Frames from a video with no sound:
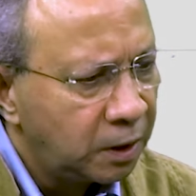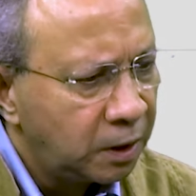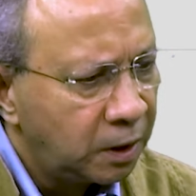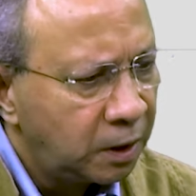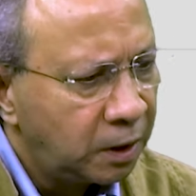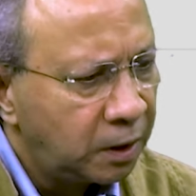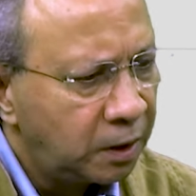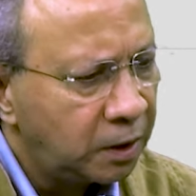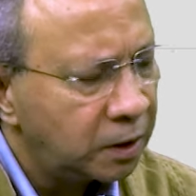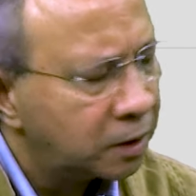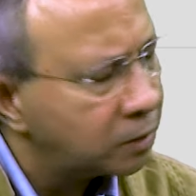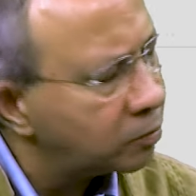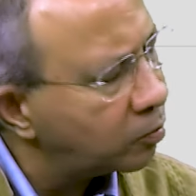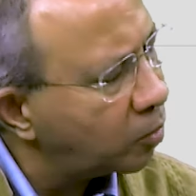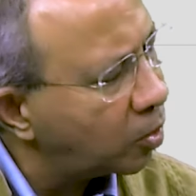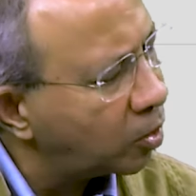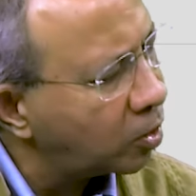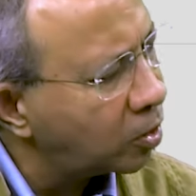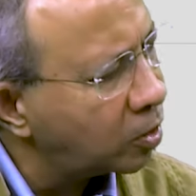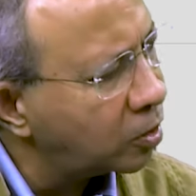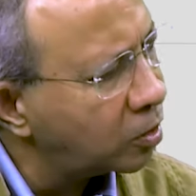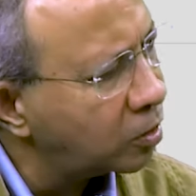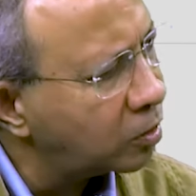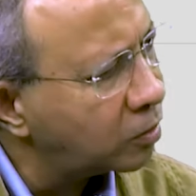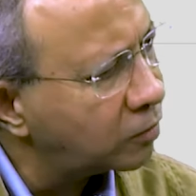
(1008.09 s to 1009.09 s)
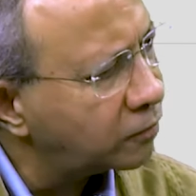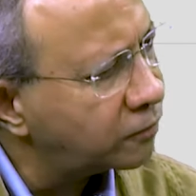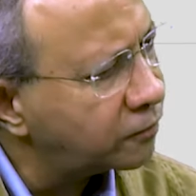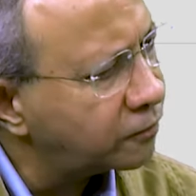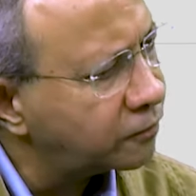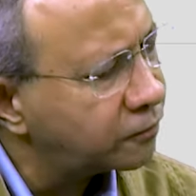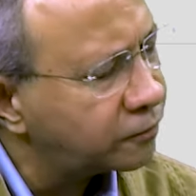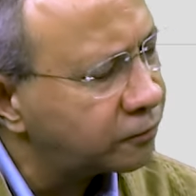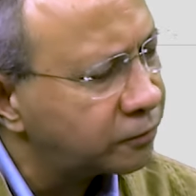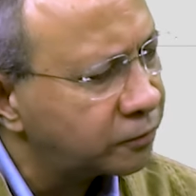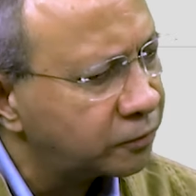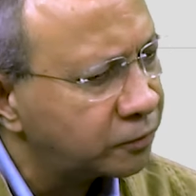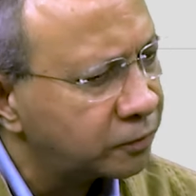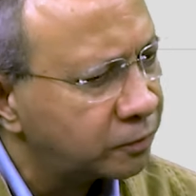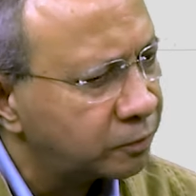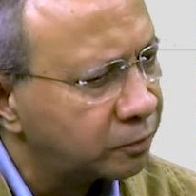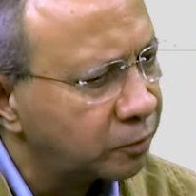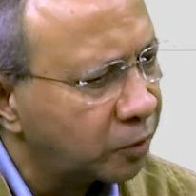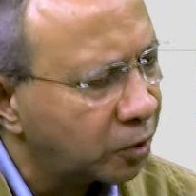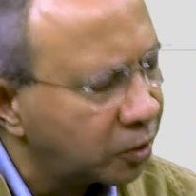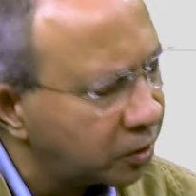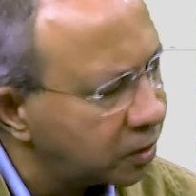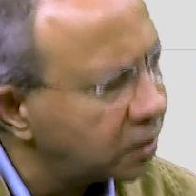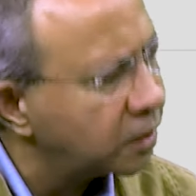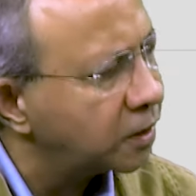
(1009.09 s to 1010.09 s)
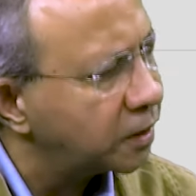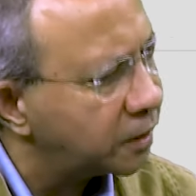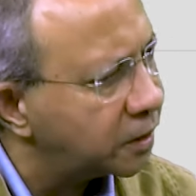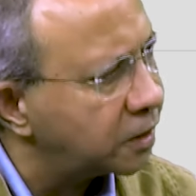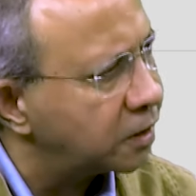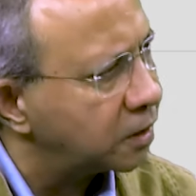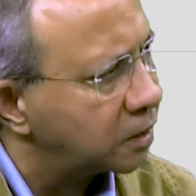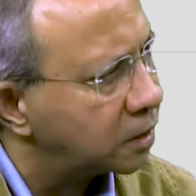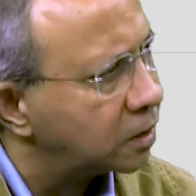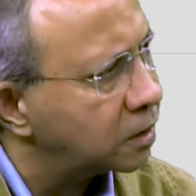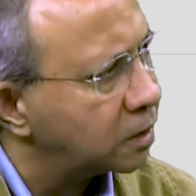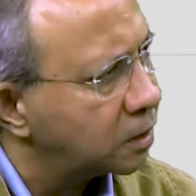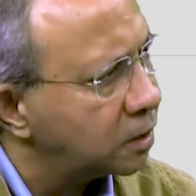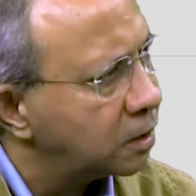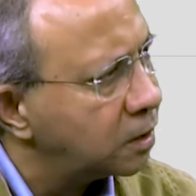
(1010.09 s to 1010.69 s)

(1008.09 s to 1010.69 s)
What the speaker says: Indian model of modernity?